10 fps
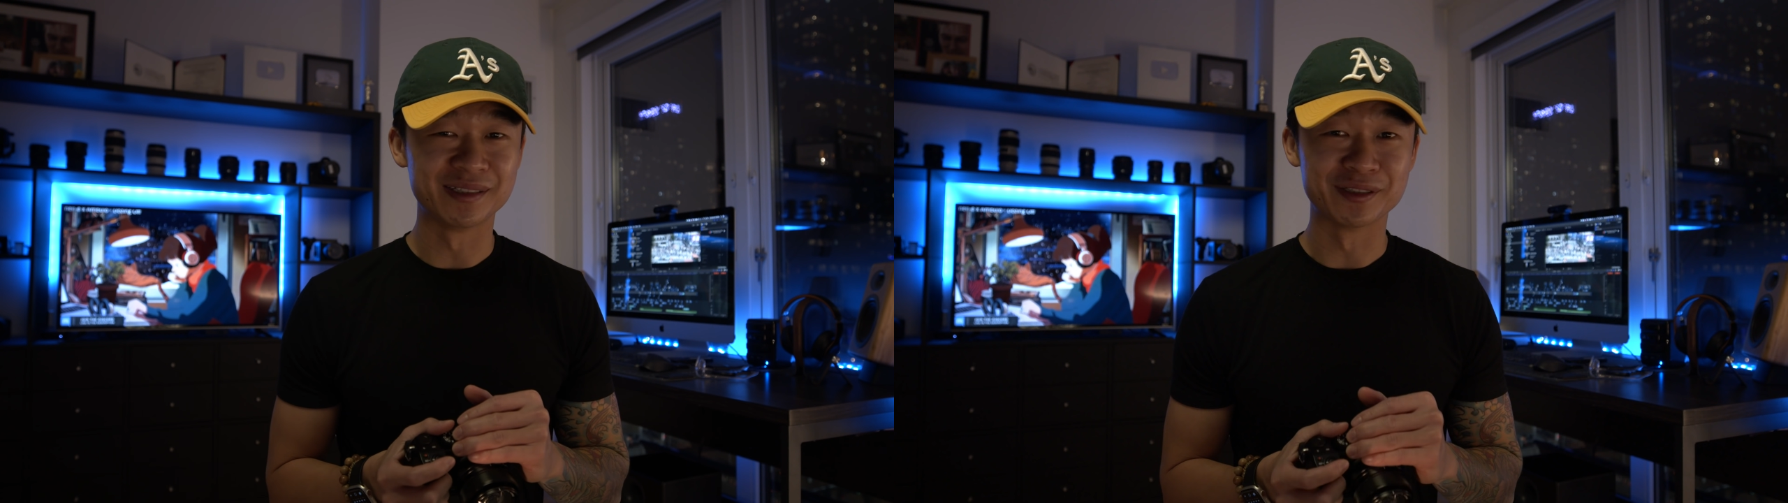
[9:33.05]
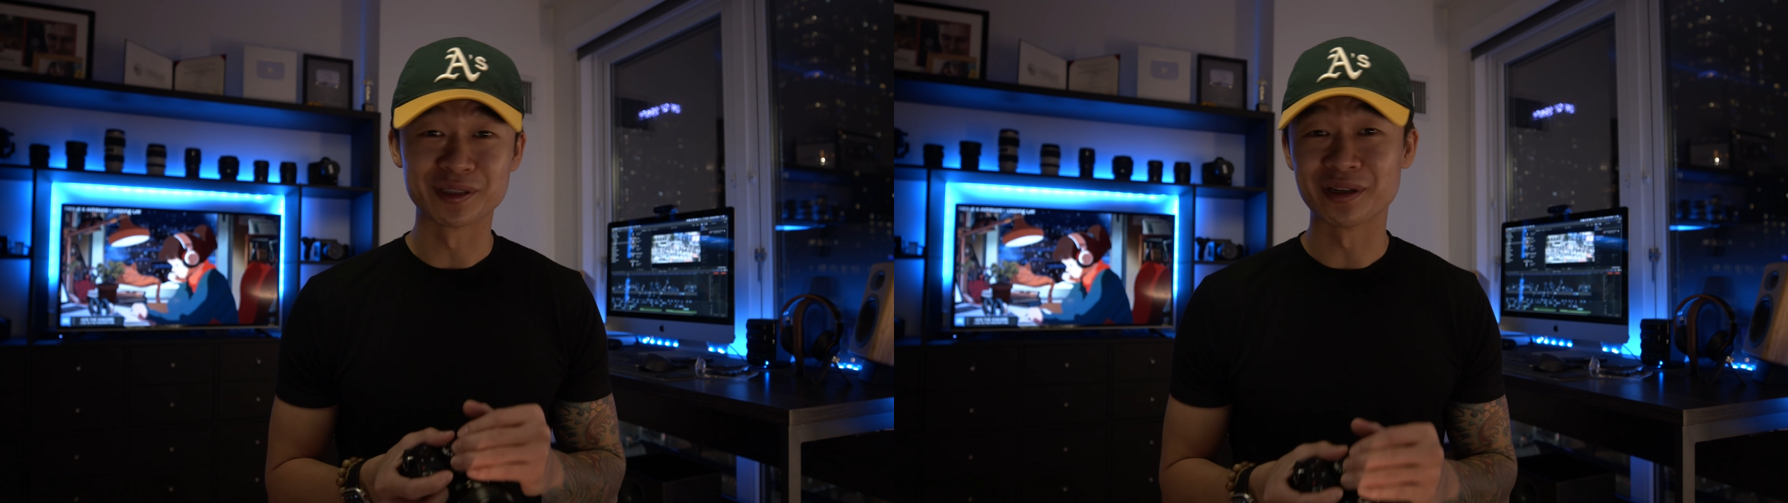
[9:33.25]
you
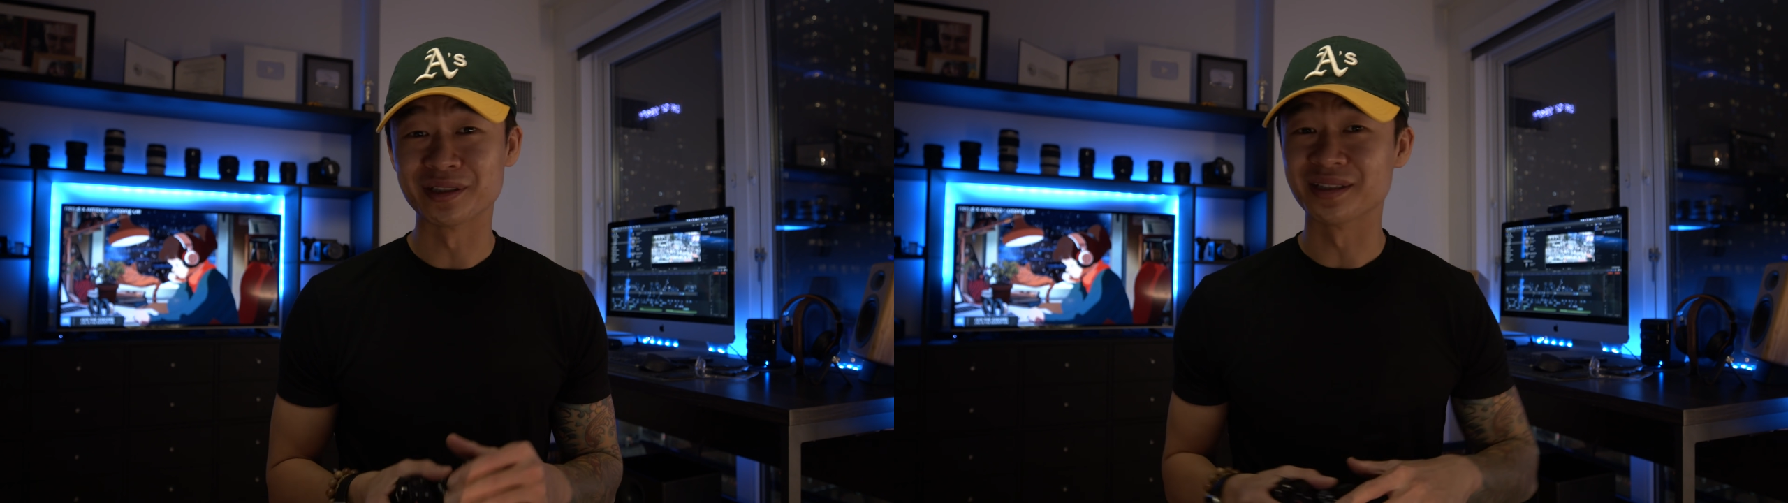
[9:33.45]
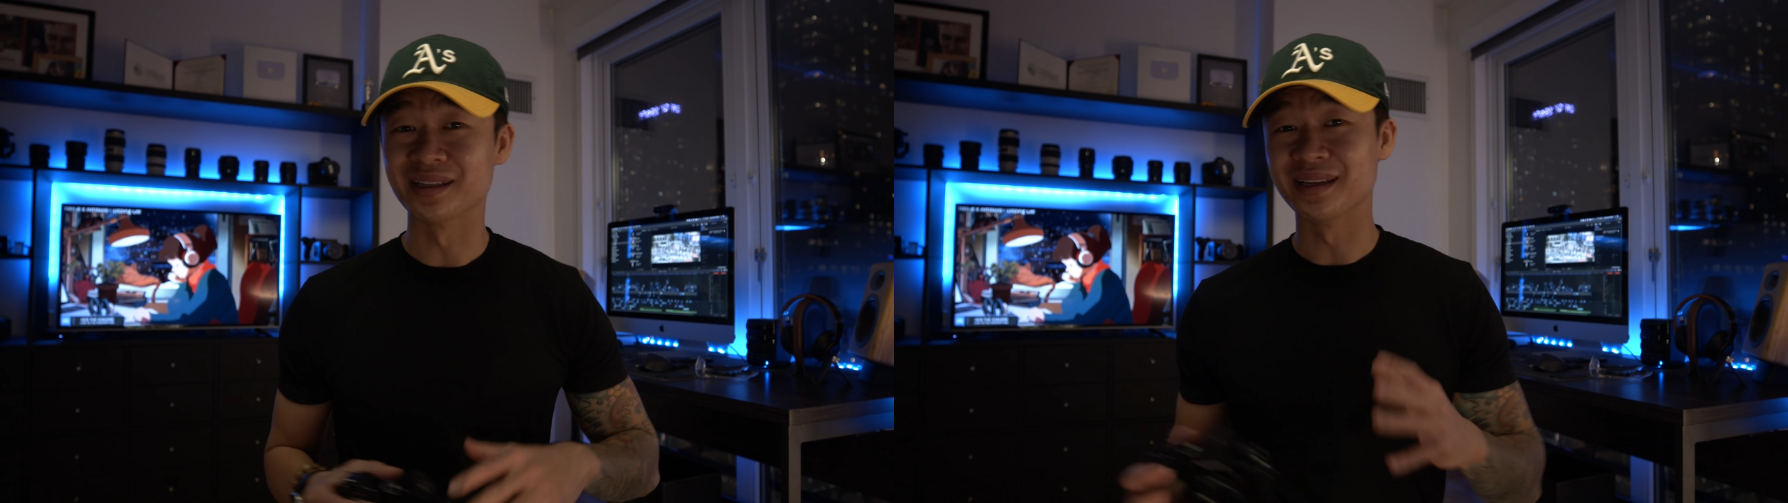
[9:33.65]
know, it's on
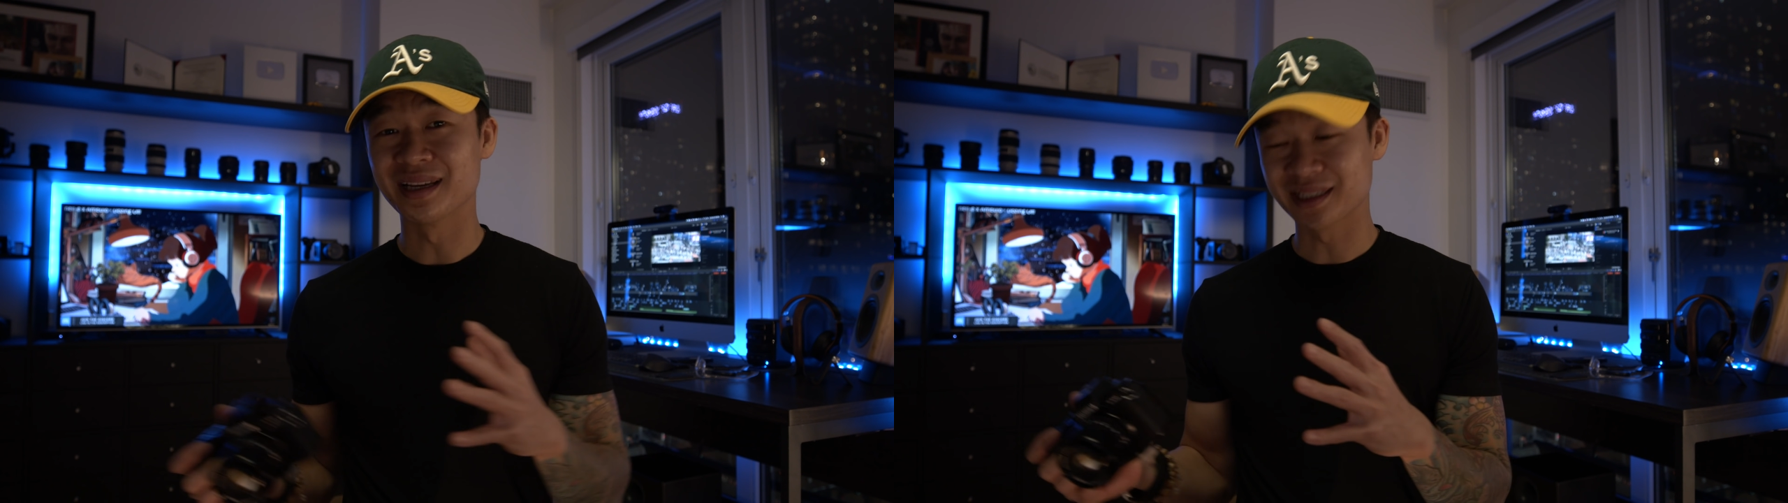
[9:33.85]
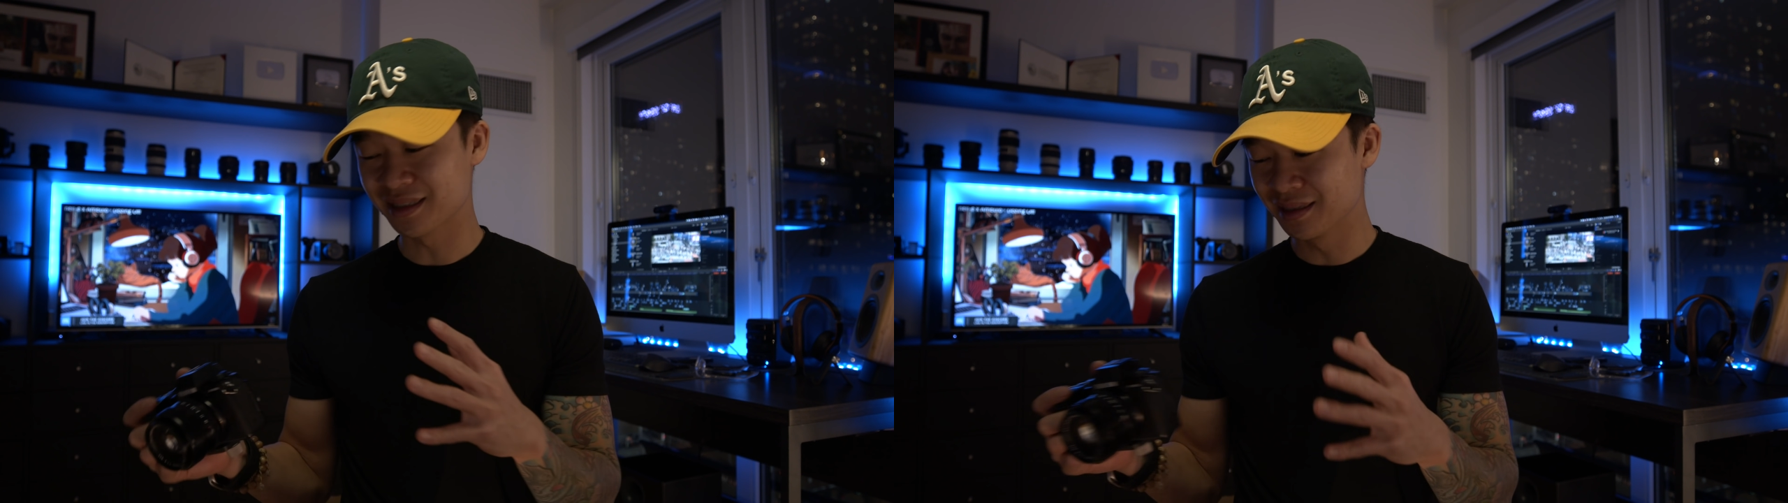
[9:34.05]
to the
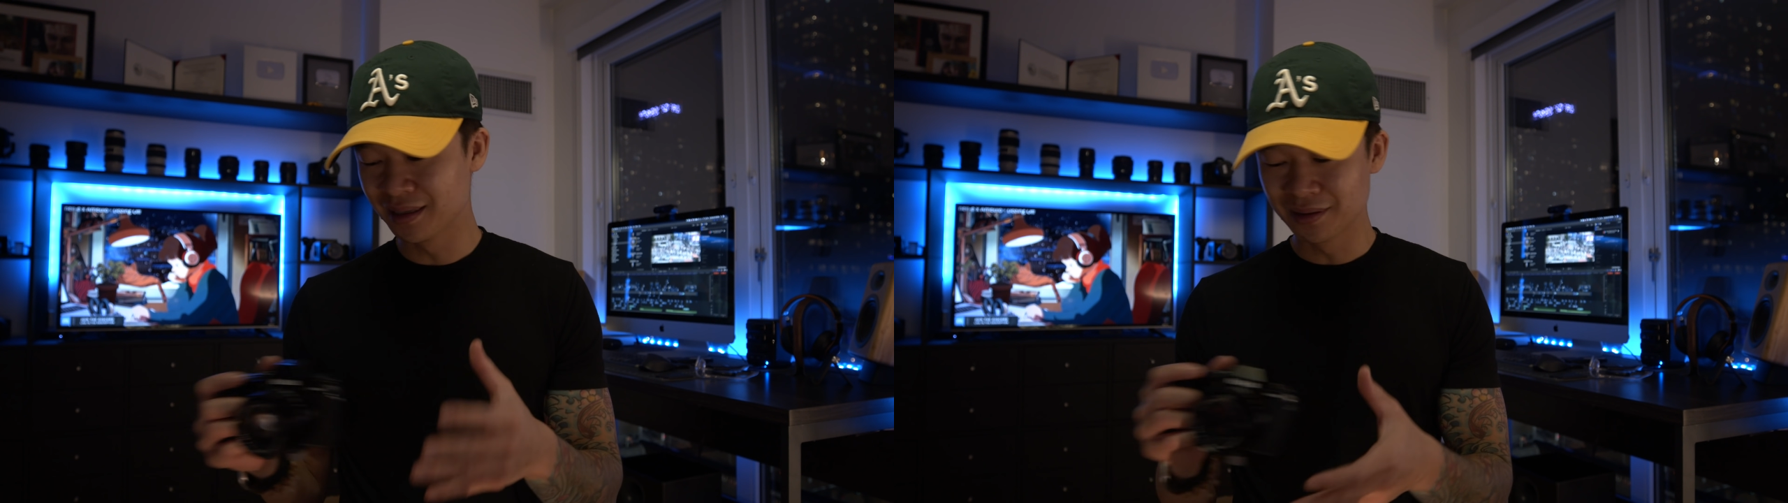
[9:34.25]
next.